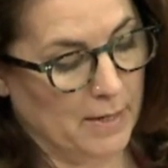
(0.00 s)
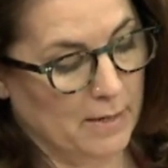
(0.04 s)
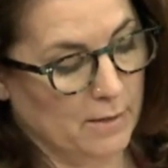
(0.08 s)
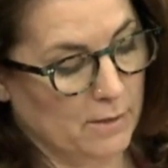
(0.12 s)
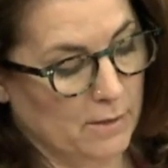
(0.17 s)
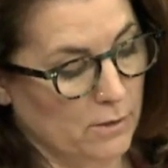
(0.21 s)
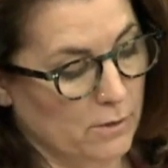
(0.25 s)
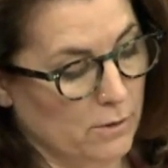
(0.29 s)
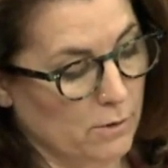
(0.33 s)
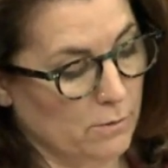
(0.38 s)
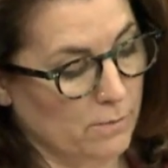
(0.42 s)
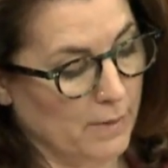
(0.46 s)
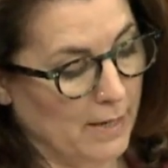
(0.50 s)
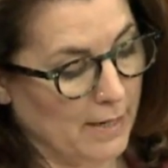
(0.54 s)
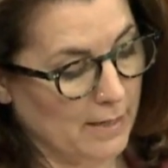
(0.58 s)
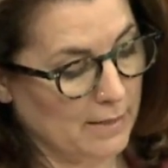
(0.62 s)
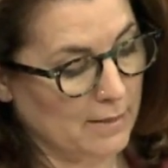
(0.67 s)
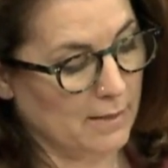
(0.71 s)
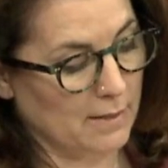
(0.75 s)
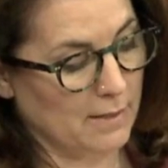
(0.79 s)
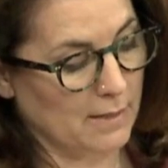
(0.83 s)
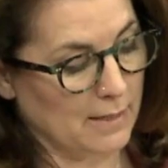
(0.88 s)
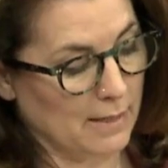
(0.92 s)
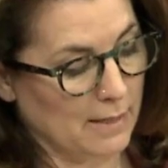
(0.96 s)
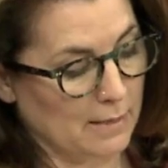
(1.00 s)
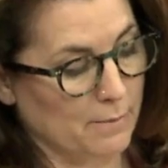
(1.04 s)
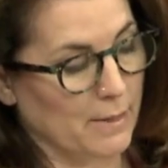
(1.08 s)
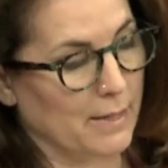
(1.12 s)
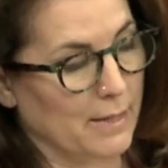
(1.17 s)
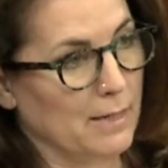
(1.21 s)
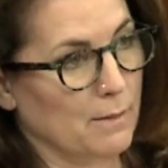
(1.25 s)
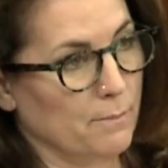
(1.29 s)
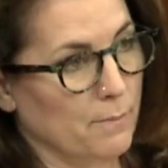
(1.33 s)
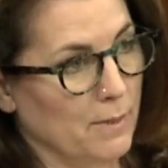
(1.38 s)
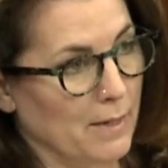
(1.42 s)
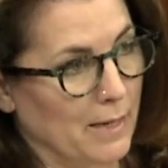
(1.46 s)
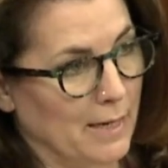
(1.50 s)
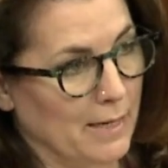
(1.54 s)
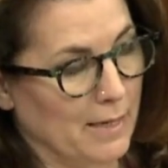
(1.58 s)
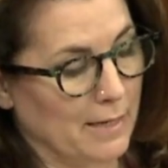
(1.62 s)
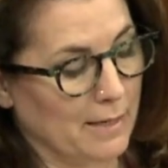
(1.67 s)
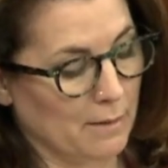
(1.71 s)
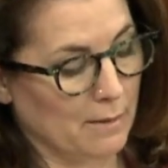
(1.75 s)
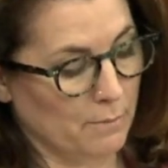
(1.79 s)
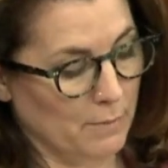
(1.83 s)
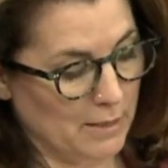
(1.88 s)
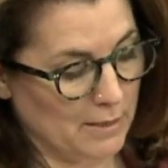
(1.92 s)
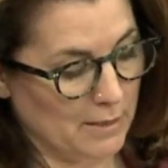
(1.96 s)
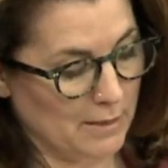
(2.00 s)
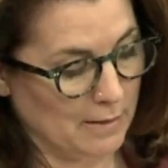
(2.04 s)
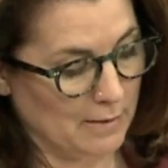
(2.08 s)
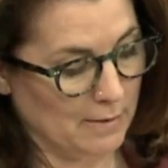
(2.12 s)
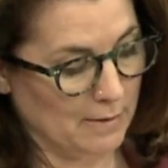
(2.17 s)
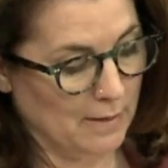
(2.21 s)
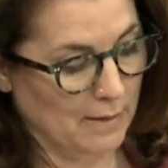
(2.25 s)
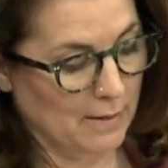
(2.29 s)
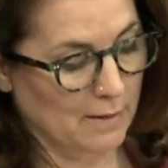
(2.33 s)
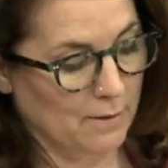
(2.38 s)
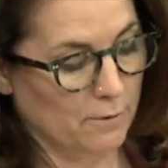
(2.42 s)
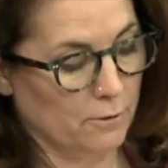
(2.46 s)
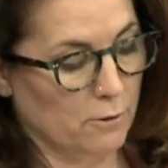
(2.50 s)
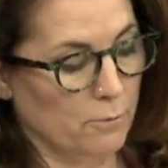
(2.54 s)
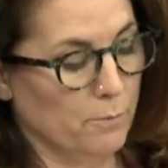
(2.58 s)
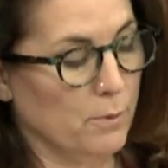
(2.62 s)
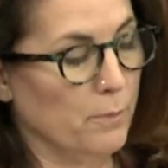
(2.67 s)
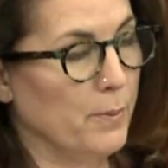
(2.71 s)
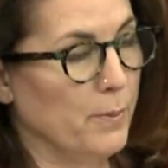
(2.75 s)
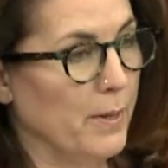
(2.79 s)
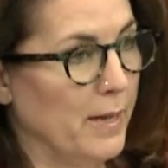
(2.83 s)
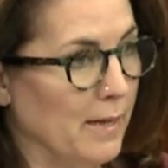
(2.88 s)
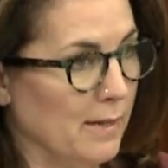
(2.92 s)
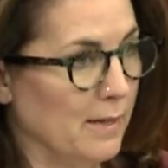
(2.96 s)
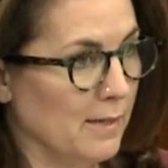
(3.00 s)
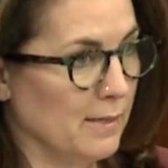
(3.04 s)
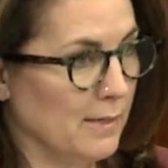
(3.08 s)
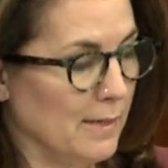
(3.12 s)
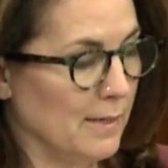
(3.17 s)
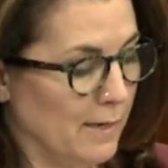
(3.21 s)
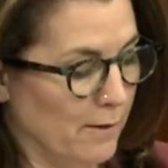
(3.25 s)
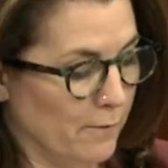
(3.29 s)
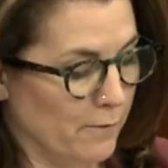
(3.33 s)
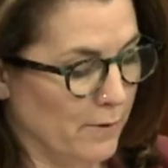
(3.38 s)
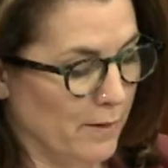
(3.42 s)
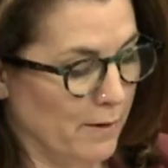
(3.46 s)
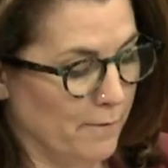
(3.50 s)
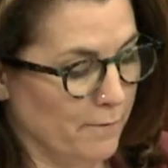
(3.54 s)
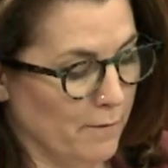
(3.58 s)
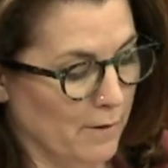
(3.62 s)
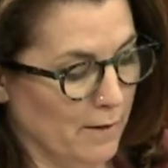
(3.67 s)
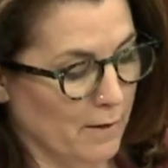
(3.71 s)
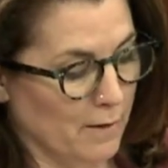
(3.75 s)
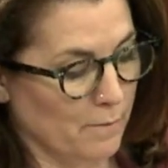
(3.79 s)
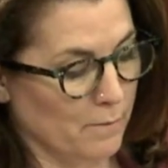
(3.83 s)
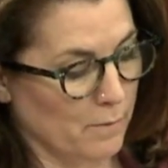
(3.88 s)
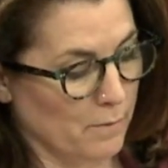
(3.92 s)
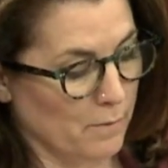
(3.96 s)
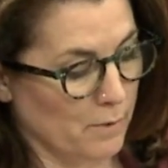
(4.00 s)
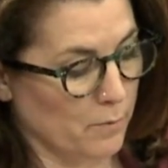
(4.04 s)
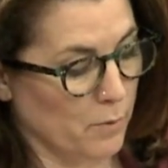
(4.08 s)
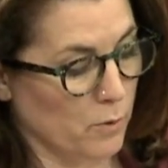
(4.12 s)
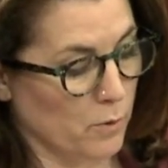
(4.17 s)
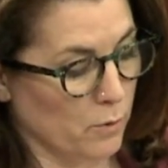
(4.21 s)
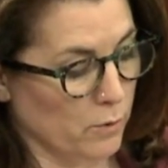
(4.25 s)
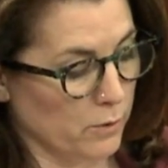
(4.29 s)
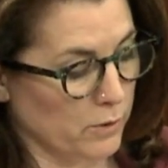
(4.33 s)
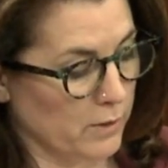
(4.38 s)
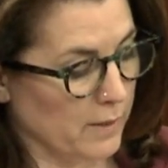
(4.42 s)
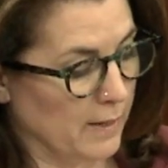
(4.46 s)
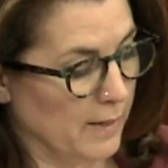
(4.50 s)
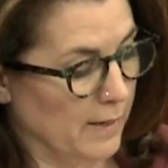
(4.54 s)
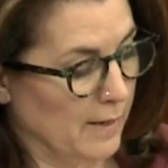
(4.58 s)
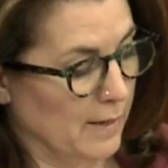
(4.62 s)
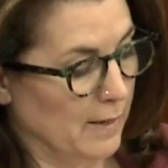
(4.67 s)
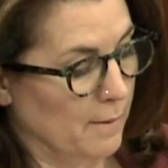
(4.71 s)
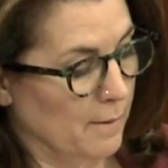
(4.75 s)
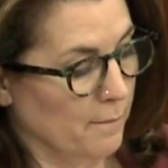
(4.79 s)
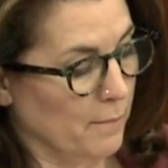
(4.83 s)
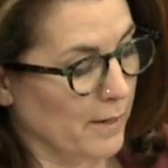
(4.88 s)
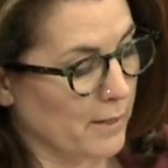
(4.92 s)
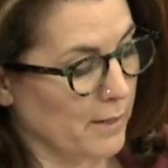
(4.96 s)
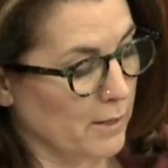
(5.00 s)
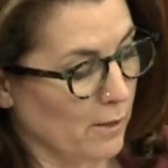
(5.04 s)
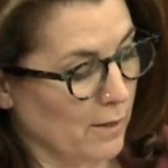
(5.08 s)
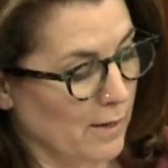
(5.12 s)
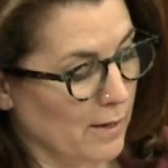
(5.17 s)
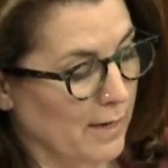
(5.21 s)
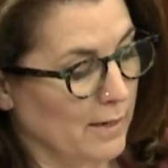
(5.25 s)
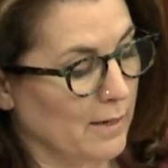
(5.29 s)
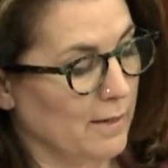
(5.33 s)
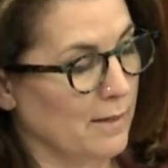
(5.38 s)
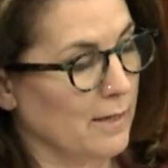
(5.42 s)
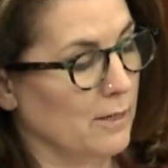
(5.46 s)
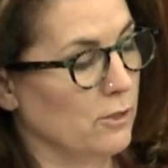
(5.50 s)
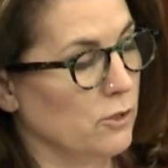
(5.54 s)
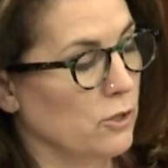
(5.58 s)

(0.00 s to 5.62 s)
to direct the Tasmanian Planning Commission to prepare the State of the Environment Report by no later than